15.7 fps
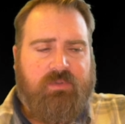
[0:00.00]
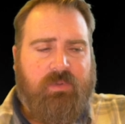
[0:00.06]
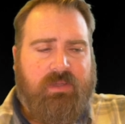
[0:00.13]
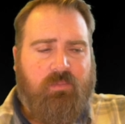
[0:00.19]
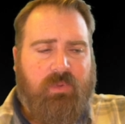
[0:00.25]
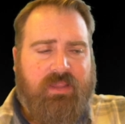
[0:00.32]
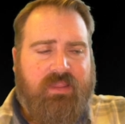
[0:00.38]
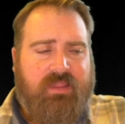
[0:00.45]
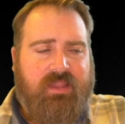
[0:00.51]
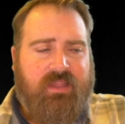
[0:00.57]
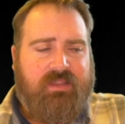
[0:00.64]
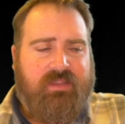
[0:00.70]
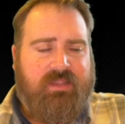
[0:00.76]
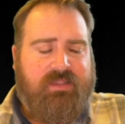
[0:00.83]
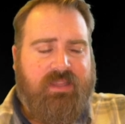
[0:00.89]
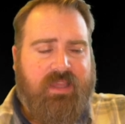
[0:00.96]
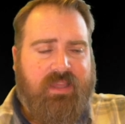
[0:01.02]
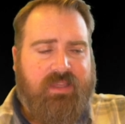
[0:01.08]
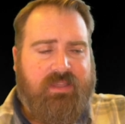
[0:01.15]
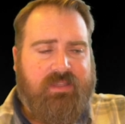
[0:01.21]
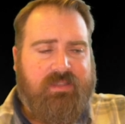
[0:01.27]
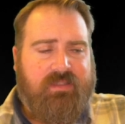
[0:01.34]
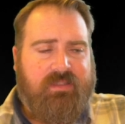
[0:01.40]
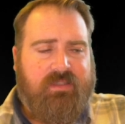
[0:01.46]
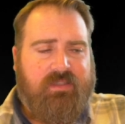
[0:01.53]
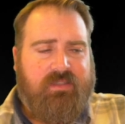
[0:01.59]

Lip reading: We think that they